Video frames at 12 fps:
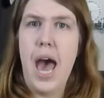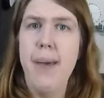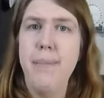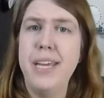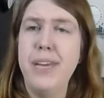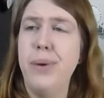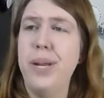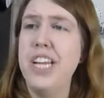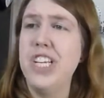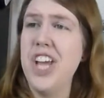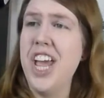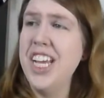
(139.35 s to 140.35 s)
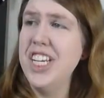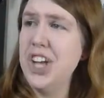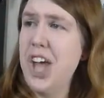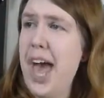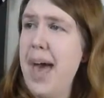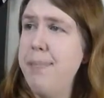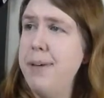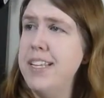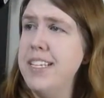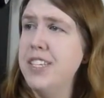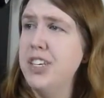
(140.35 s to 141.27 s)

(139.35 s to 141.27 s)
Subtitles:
I mean, when a change happens,